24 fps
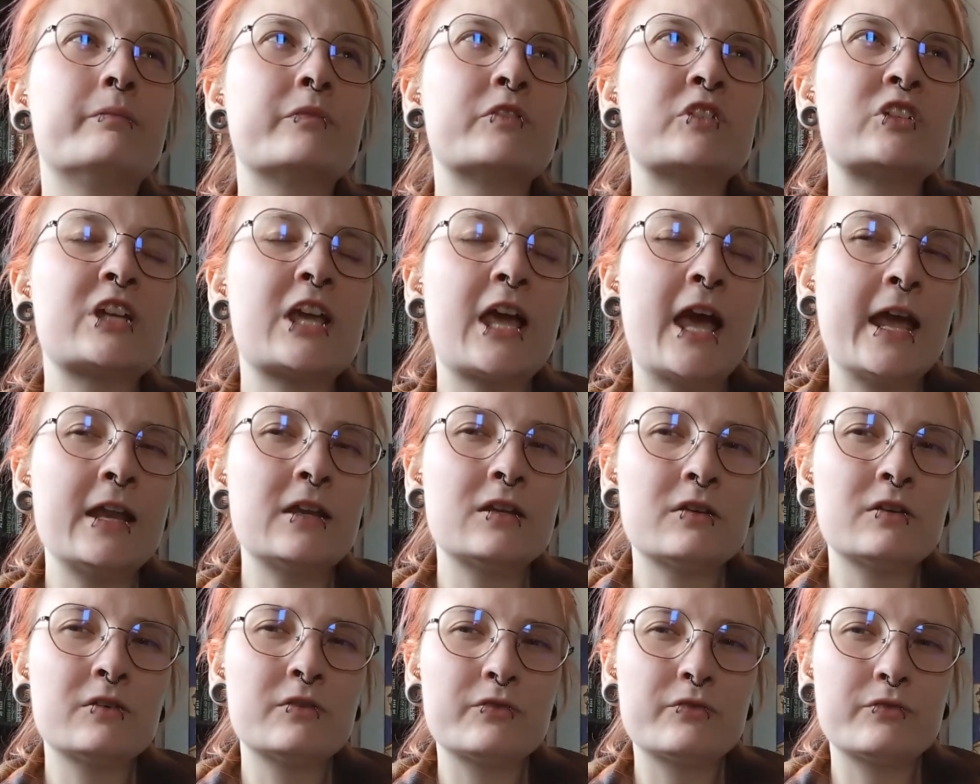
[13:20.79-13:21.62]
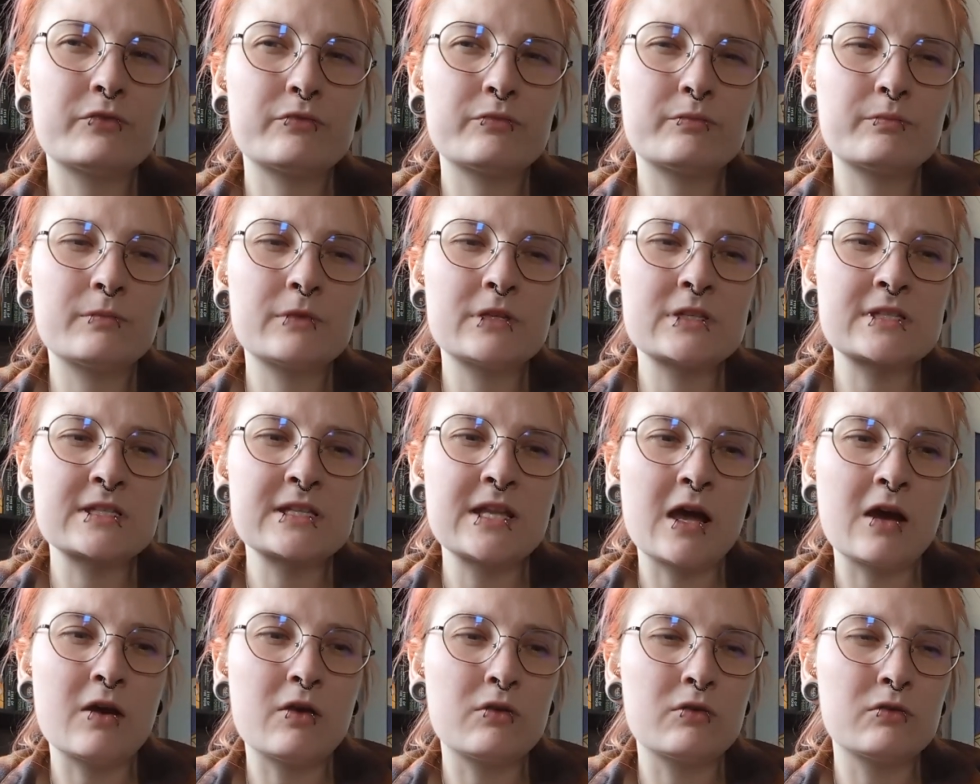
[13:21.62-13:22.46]
She kind of is
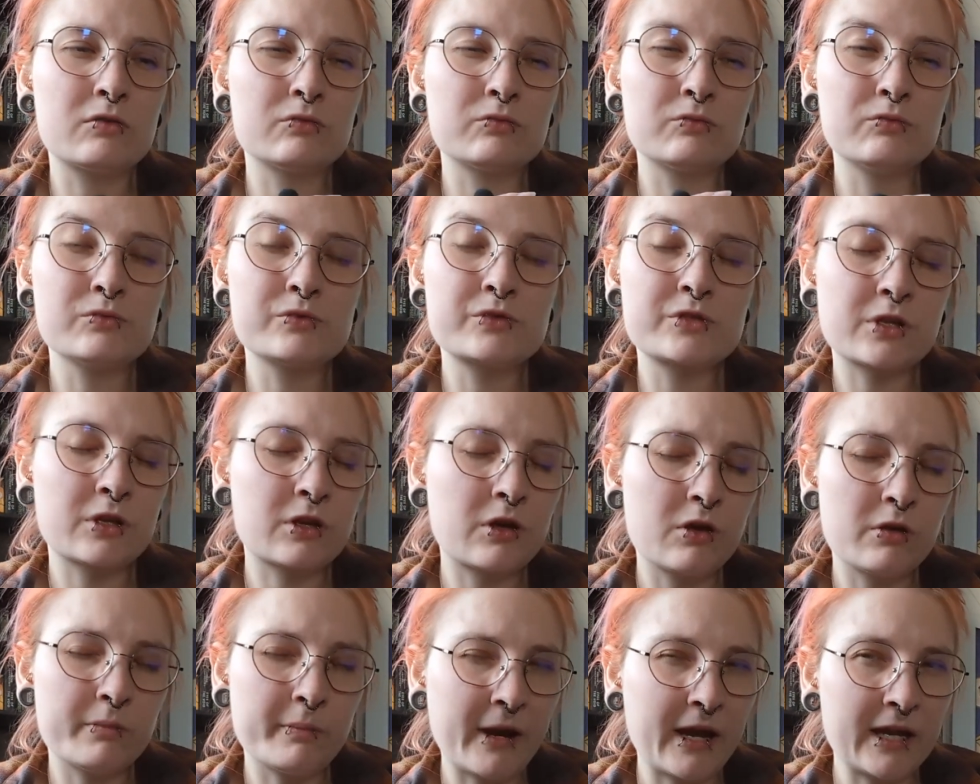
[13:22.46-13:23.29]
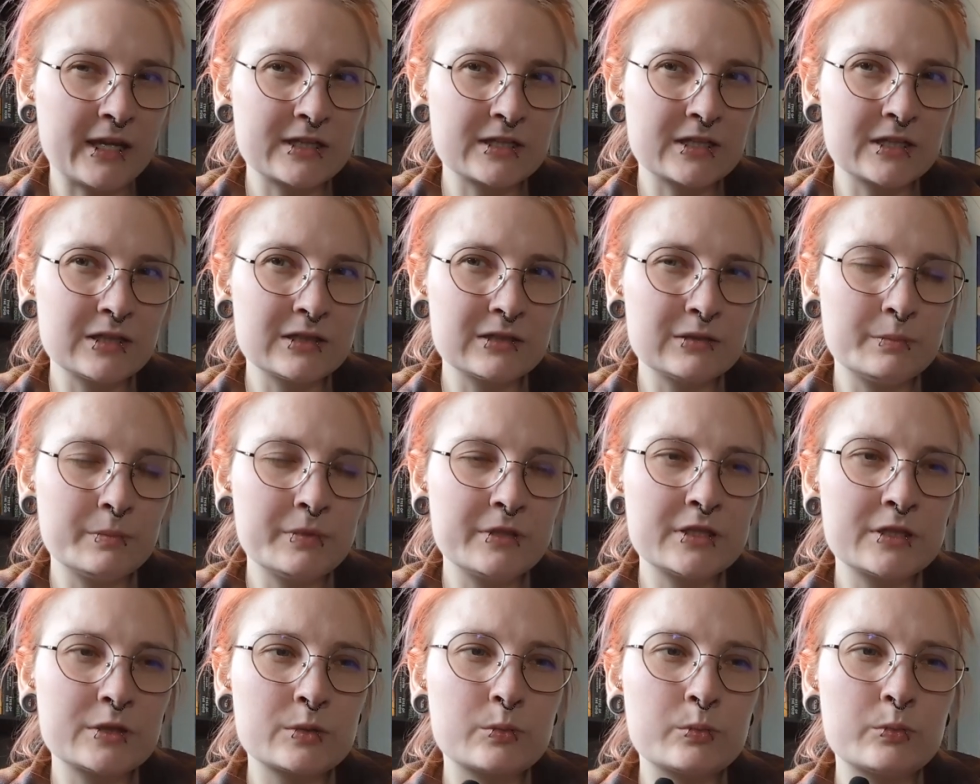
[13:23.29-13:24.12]
now losing her mind a little
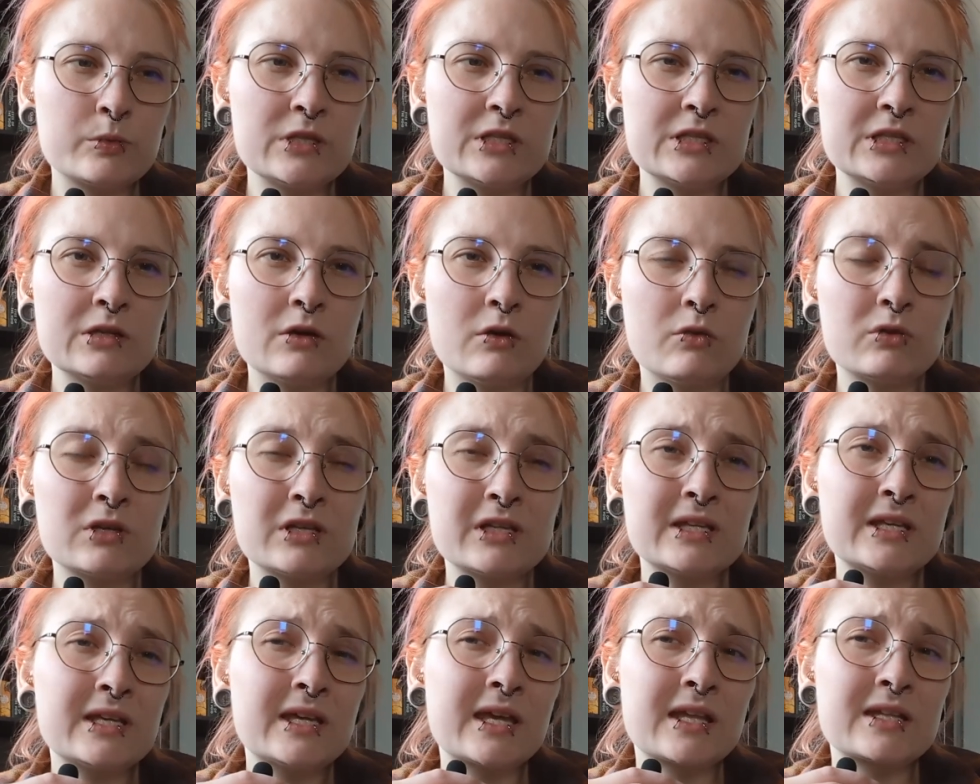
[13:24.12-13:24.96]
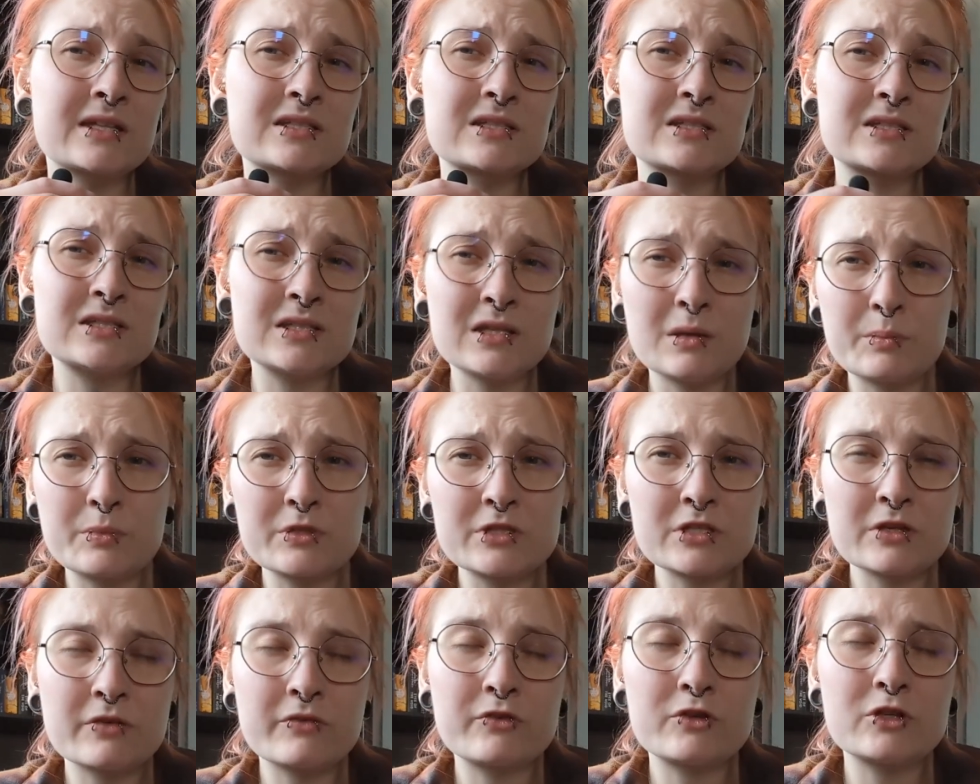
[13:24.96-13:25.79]
bit. We only get
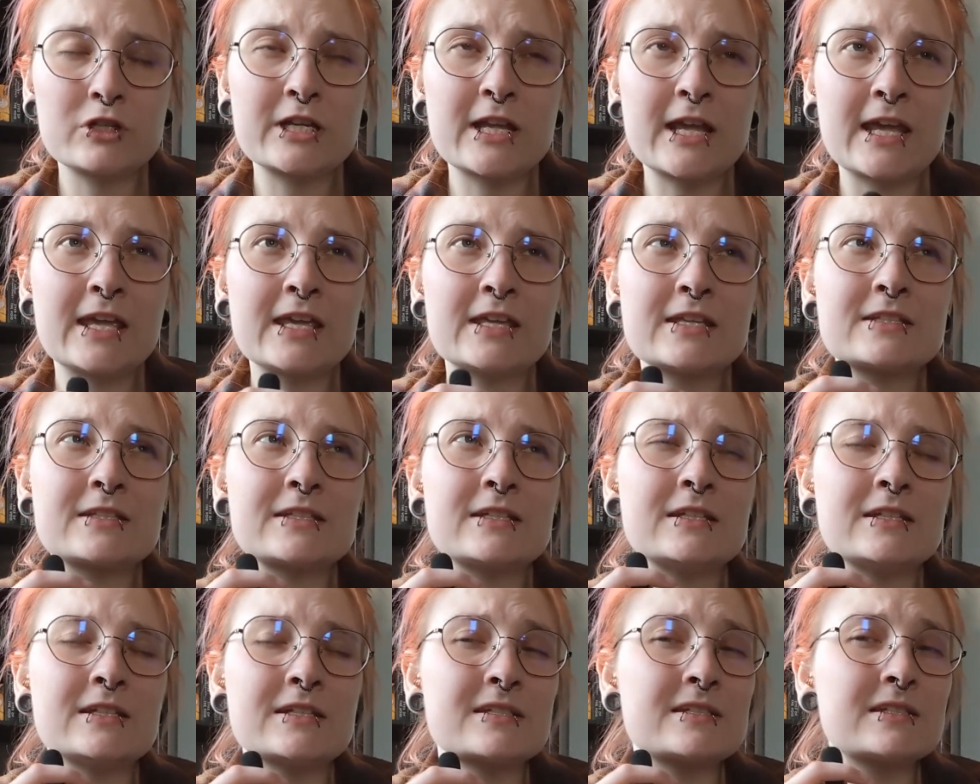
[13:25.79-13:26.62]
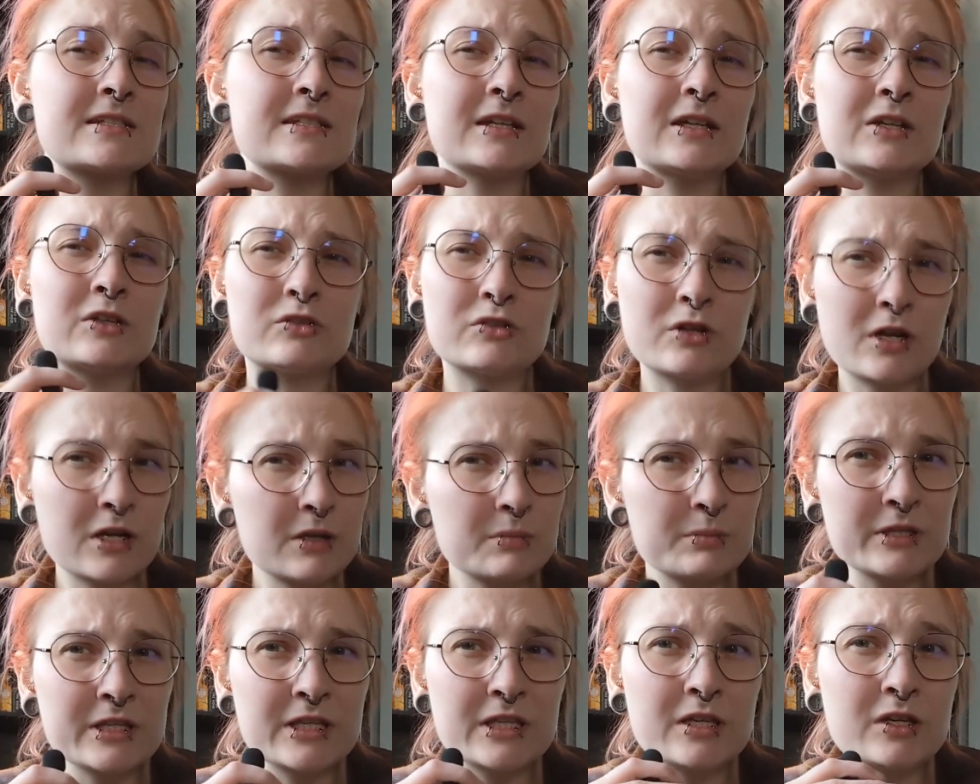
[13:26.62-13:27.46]
snippets of her days. It is
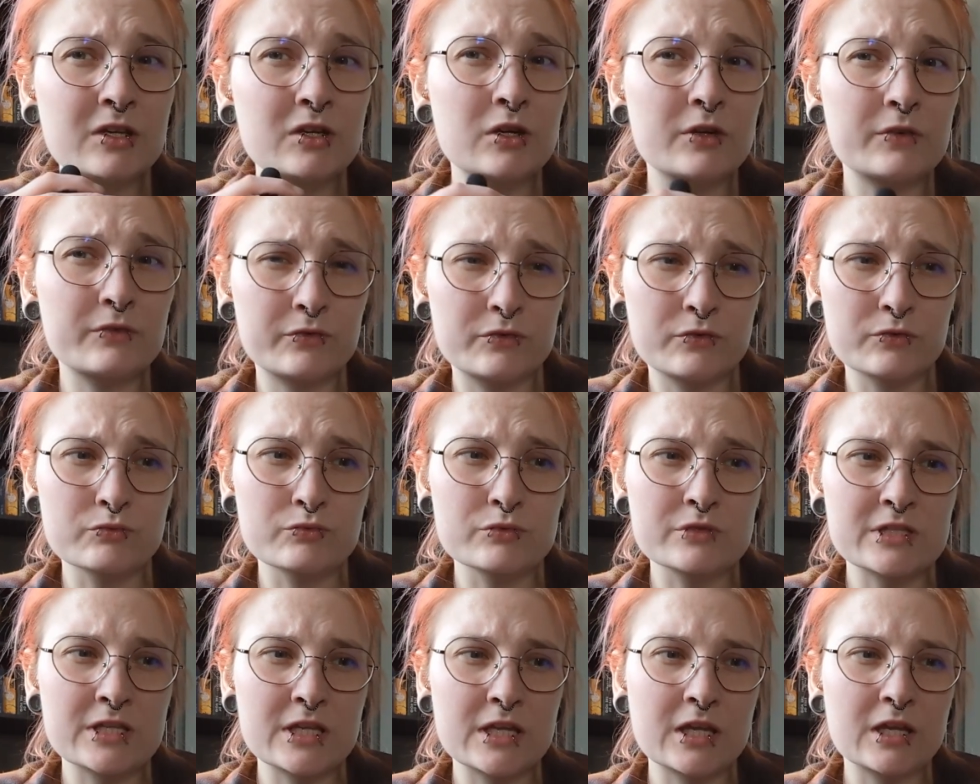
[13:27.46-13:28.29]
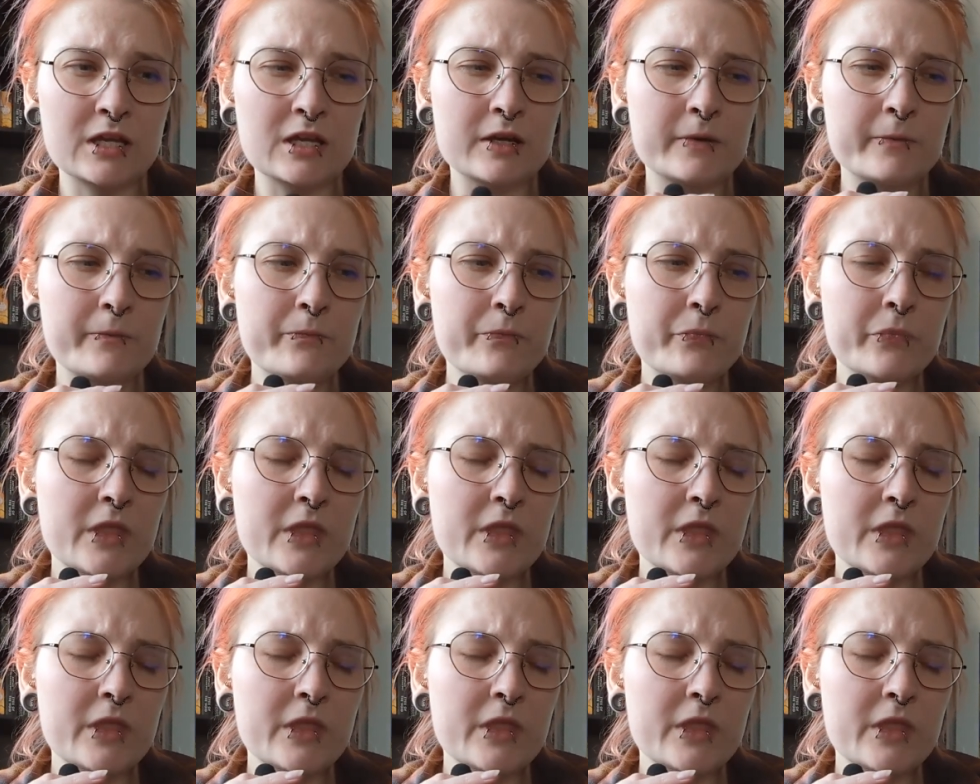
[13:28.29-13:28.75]
incredibly confusing.